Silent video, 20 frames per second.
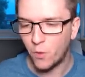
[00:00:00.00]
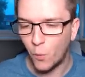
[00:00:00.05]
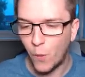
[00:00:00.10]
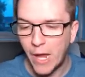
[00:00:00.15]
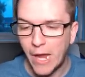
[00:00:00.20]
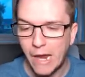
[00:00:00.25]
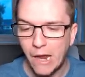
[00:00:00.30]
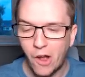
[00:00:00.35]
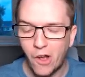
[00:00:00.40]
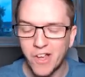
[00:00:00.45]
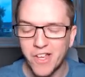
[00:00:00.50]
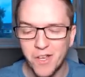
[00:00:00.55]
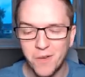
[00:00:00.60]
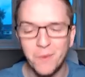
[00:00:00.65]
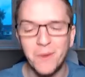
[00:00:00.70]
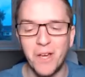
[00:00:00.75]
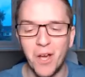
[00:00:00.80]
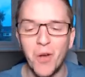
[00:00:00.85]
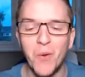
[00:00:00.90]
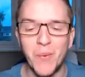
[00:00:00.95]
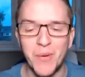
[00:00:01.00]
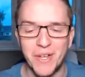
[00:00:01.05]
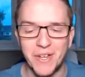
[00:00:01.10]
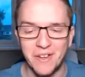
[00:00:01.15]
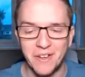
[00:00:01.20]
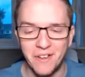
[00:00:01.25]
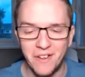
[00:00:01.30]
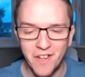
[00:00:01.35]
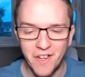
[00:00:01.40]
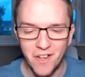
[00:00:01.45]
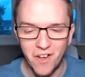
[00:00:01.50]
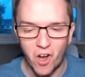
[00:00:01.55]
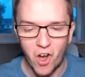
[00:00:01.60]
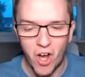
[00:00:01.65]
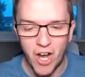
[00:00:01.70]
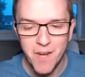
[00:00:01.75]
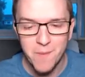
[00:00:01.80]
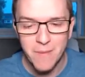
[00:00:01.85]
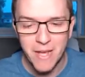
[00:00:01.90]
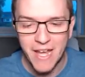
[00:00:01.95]
Where are you going?
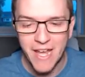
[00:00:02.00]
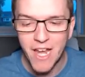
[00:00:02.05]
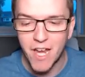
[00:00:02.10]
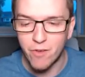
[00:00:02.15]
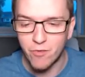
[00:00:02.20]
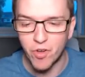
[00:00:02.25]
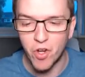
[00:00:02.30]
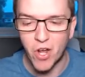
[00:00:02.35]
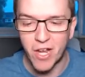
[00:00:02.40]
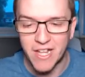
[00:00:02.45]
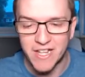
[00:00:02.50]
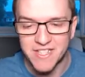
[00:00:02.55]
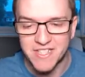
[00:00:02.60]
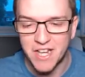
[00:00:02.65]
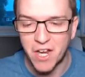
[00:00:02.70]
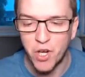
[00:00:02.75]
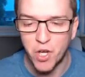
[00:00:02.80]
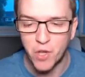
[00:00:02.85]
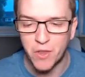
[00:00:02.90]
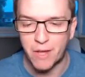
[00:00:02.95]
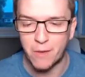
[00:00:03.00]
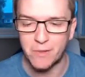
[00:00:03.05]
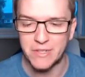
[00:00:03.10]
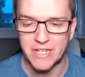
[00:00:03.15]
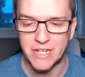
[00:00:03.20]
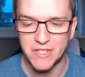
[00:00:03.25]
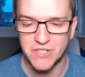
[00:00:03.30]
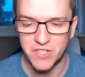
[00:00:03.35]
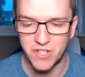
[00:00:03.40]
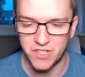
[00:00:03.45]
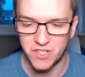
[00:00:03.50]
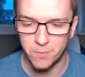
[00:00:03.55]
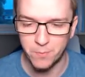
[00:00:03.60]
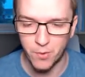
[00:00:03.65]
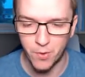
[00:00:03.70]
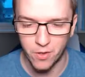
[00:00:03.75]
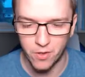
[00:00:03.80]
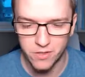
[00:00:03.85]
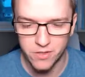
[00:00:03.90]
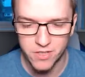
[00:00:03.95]
I'm here and I can tell you that was outside the
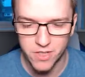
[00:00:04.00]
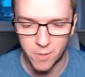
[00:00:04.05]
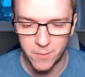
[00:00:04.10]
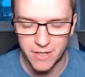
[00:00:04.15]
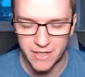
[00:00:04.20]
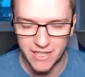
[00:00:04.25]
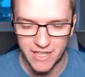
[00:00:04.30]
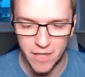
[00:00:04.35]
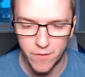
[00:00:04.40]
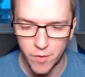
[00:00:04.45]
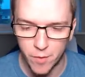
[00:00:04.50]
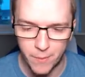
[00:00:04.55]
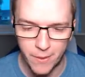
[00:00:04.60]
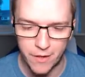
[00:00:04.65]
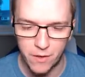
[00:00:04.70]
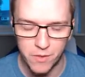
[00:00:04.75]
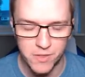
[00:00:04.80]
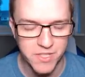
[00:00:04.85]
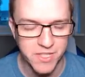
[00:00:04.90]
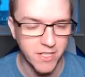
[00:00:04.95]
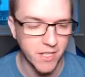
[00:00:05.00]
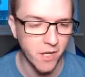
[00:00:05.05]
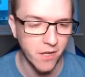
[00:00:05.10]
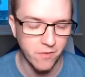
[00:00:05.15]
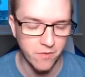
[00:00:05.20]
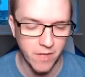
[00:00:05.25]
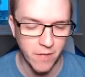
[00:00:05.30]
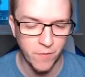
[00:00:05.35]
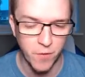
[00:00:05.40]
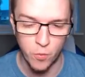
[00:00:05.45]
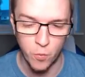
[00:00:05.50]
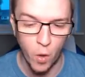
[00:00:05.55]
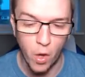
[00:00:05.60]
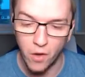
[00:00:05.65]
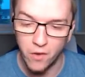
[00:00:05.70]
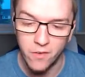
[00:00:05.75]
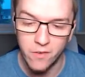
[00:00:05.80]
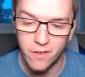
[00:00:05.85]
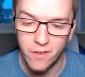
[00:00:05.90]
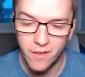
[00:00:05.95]
box. I mean, give a penalty if you
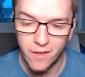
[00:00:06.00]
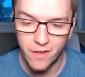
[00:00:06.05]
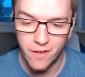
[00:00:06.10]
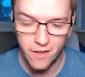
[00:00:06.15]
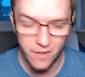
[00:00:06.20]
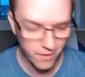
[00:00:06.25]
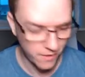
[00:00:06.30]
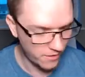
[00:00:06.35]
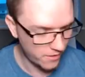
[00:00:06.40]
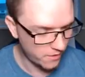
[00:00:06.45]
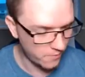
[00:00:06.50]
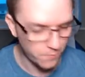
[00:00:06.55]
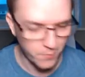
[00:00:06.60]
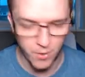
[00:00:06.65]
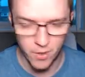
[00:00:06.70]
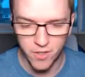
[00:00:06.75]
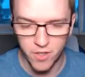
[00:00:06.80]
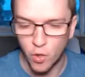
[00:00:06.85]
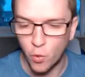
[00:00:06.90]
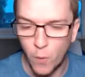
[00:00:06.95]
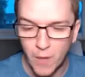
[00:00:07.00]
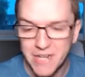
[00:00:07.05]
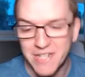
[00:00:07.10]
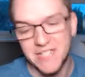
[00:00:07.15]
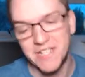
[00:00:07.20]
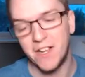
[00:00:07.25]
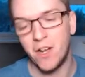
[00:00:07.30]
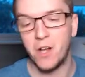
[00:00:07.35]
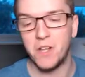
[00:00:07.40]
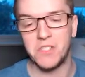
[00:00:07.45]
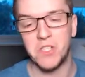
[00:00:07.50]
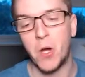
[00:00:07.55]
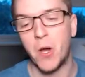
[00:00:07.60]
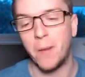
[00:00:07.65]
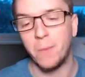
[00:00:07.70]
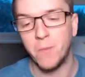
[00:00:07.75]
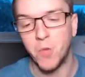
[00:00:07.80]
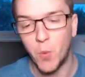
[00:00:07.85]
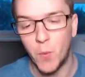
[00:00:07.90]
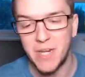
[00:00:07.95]
want. But you're wasting our
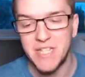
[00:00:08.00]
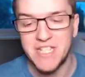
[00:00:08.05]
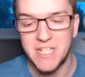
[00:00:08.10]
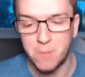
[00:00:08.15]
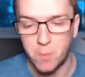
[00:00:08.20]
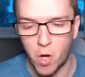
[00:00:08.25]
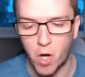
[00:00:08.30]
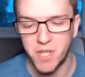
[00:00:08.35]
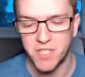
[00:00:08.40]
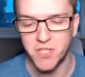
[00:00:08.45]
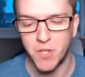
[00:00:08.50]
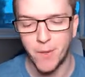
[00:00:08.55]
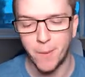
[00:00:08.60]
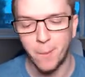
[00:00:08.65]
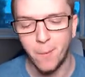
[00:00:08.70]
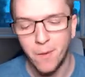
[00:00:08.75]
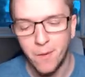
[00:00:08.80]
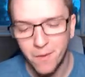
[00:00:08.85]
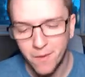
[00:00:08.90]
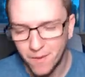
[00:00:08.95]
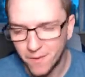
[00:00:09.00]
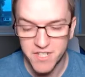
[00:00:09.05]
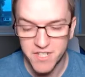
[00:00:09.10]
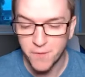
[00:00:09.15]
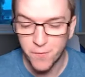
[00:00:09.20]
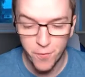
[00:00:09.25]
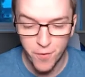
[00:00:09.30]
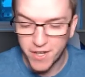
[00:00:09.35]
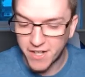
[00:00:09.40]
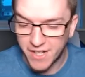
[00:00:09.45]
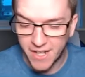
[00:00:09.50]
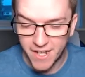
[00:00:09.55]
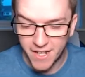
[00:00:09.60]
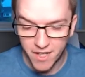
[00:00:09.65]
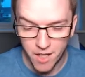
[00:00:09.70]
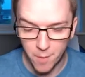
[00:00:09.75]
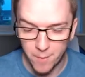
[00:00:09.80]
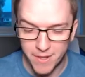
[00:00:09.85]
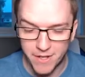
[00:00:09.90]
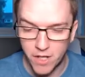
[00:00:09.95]
time. You're wasting my time. It's a free
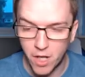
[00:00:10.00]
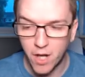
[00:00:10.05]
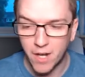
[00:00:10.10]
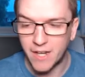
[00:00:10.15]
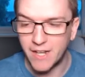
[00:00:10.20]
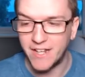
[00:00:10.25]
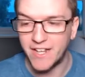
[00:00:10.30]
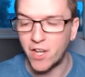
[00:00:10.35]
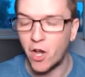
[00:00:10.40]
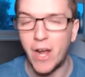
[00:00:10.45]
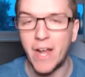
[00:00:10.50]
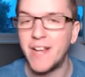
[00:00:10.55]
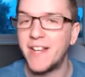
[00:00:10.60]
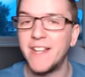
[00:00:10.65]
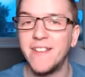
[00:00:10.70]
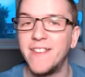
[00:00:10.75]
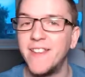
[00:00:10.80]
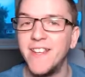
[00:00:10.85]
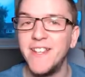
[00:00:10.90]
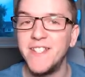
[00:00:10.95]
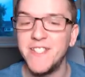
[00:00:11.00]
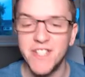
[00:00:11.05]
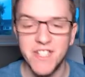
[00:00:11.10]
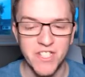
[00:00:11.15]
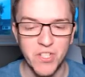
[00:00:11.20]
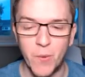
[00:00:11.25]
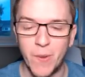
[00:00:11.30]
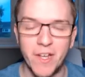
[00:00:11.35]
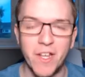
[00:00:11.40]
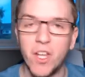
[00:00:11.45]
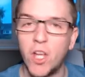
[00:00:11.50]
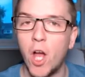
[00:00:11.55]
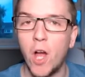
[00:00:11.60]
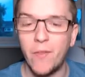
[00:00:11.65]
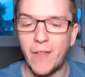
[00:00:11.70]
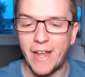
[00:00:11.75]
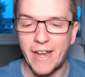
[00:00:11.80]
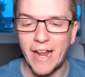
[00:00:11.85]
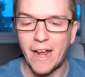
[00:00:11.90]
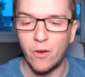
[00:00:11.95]
kick. I mean, luckily, I edit these, so I can
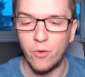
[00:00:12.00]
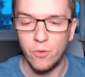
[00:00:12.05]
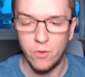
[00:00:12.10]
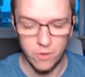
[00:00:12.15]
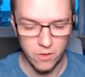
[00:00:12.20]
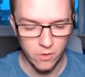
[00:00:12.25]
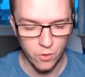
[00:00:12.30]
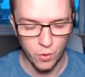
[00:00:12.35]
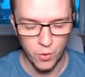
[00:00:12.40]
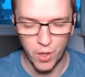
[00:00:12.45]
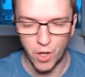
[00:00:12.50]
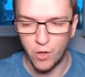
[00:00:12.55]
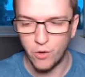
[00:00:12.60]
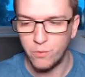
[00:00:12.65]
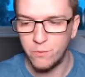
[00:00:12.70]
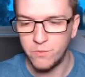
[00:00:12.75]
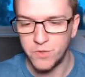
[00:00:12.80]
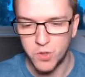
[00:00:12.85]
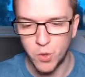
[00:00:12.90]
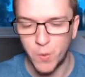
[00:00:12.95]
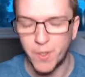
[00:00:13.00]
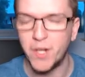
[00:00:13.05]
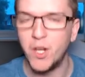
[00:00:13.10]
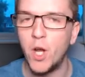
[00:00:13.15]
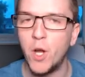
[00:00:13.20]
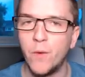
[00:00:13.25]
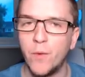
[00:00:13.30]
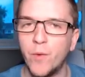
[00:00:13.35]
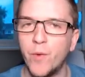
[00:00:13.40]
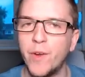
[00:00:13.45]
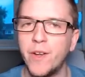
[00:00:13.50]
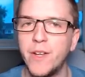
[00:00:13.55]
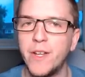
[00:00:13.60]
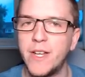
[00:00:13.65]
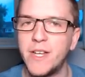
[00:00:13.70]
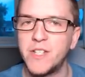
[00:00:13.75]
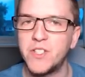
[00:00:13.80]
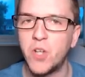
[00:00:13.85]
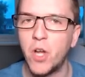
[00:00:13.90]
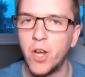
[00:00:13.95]
cut that out. Although, talking over it
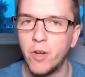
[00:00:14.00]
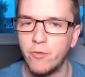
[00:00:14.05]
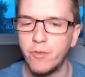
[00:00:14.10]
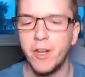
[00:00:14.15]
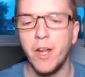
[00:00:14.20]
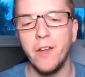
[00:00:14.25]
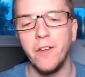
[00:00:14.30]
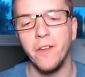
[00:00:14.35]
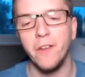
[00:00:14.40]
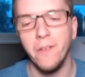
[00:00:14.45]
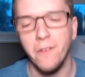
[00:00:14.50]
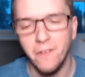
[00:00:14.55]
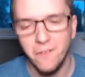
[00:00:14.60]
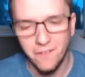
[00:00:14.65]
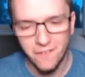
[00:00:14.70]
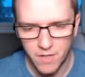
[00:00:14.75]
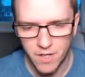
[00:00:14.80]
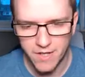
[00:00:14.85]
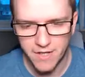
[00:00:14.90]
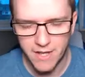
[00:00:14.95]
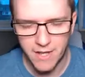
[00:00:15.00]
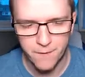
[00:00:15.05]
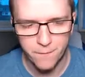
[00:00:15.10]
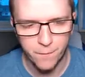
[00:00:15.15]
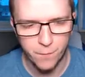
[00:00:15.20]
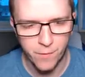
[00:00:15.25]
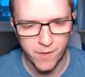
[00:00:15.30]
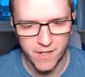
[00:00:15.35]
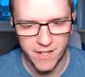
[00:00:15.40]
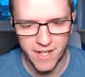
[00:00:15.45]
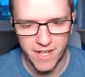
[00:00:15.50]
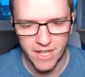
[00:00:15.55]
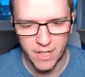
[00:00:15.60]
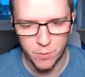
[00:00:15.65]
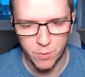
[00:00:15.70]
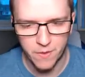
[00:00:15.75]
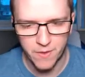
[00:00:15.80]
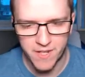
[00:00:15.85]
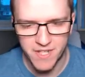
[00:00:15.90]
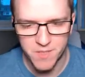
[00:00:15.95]
is kind of redundant. Okay, free
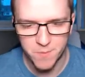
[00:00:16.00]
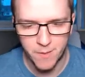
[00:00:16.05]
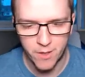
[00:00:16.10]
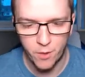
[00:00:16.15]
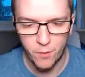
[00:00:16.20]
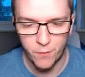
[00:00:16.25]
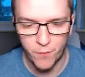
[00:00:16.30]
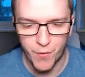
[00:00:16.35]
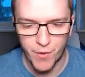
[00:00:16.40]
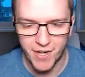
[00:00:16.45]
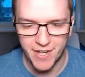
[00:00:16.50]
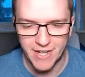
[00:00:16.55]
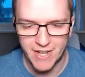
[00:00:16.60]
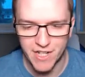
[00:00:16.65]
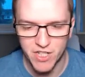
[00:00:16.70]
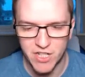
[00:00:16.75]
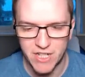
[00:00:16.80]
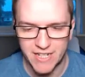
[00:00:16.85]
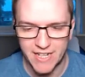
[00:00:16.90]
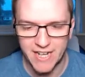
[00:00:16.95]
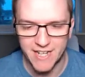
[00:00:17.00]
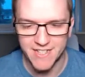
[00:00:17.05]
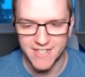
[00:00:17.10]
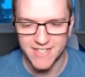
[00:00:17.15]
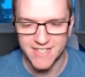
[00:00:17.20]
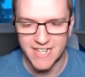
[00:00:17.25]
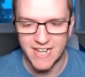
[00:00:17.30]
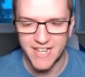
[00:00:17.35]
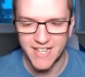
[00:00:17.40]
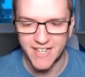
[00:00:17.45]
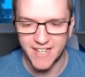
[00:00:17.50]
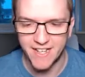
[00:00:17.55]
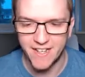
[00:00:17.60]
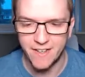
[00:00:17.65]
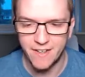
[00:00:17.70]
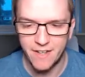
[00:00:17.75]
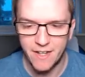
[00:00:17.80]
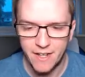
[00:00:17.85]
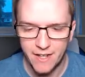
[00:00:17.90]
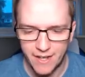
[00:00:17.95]
kick with Ismail. Finally actually getting to take
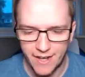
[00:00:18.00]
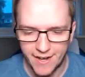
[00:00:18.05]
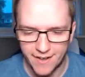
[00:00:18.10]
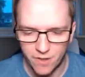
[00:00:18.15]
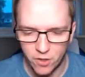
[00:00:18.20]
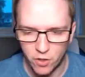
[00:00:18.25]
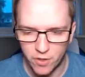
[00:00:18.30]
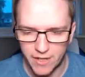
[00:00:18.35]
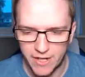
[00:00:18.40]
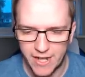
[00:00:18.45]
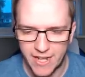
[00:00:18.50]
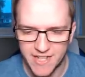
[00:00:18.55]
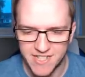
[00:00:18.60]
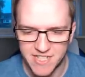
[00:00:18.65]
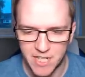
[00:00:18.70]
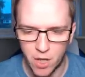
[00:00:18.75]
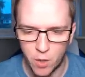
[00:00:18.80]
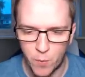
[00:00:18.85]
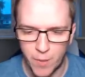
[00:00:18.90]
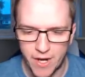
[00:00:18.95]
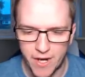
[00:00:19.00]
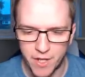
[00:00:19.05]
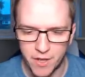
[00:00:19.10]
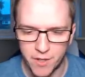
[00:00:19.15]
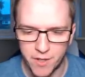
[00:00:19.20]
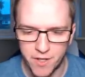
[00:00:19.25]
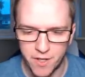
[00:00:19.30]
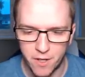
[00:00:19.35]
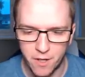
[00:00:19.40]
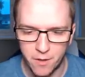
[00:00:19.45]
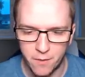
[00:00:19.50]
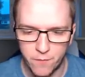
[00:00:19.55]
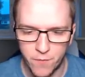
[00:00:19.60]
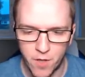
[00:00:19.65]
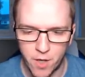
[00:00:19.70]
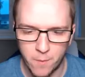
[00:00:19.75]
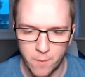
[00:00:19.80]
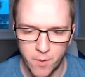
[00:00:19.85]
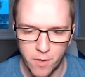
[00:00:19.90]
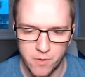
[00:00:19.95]
it. And Longlet heads it away at the
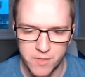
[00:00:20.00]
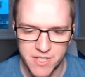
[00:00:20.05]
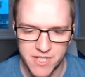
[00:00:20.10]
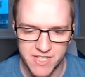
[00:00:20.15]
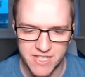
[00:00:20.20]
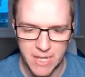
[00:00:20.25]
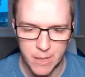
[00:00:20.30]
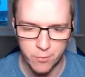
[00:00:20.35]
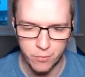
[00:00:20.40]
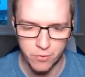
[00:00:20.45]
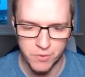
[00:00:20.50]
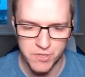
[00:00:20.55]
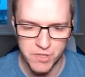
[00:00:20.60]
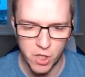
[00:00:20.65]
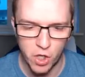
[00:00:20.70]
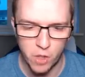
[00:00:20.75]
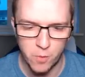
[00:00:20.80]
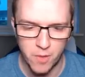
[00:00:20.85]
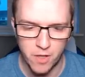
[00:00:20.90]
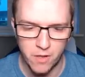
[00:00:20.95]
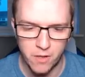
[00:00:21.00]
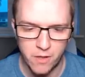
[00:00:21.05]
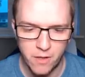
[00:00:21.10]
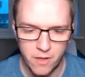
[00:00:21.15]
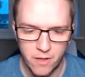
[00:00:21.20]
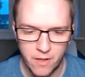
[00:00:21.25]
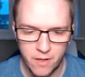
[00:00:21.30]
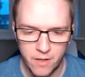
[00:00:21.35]
far post. Here's Gabriel Toma.